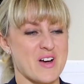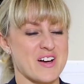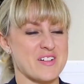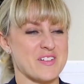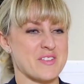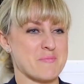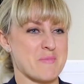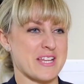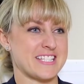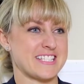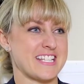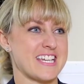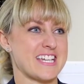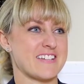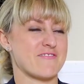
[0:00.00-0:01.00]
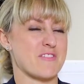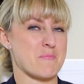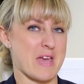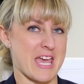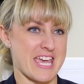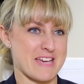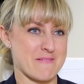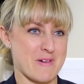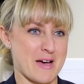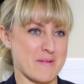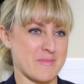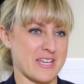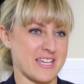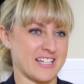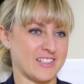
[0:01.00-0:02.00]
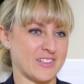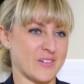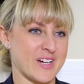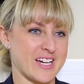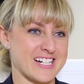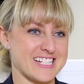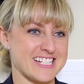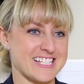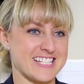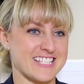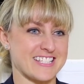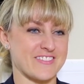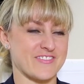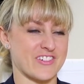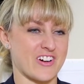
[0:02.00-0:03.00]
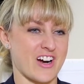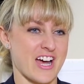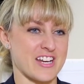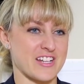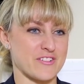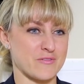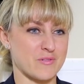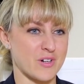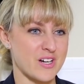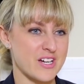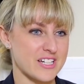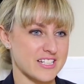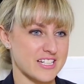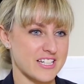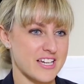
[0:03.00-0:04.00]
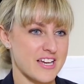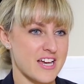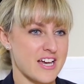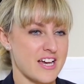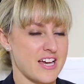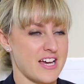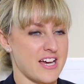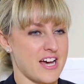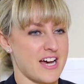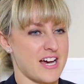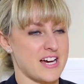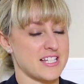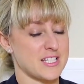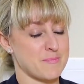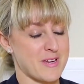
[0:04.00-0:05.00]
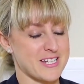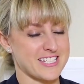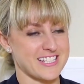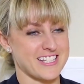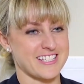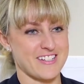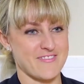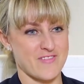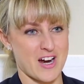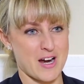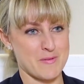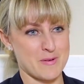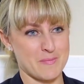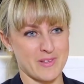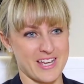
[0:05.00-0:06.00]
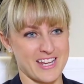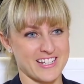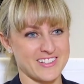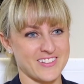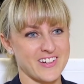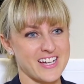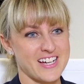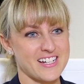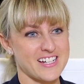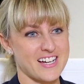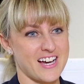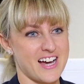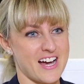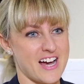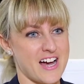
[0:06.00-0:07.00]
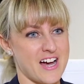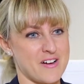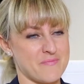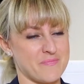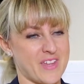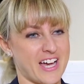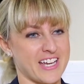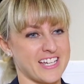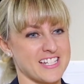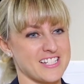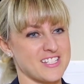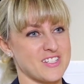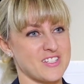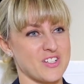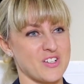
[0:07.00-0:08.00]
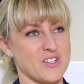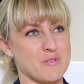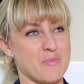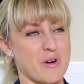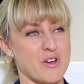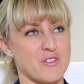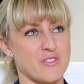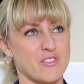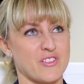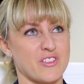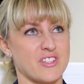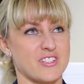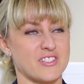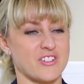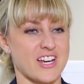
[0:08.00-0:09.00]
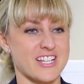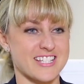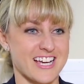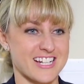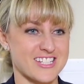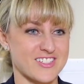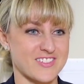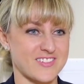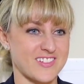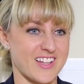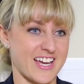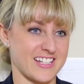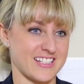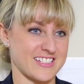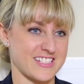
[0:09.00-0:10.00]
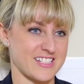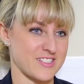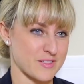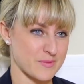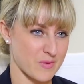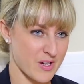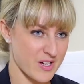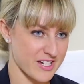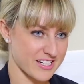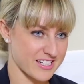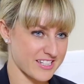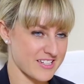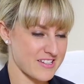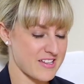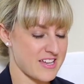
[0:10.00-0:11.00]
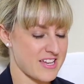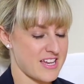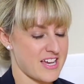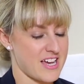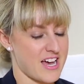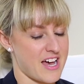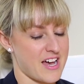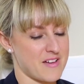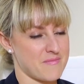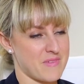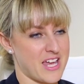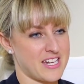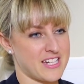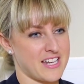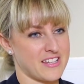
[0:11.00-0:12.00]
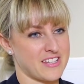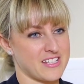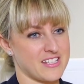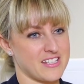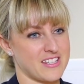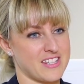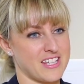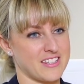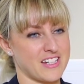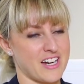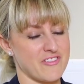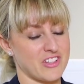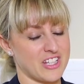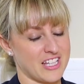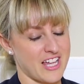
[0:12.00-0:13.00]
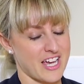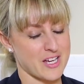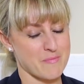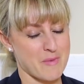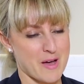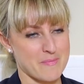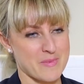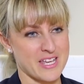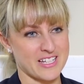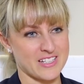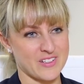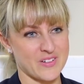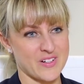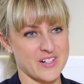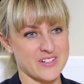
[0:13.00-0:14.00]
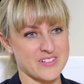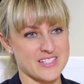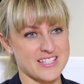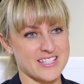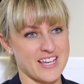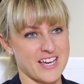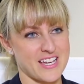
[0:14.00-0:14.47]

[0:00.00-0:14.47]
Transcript: Well, the best thing for me about being a lawyer is the variety of work, uh, especially as an environment and planning lawyer. Um, I get to do both transactional and litigious work. Um, and another thing that I really like about being a lawyer is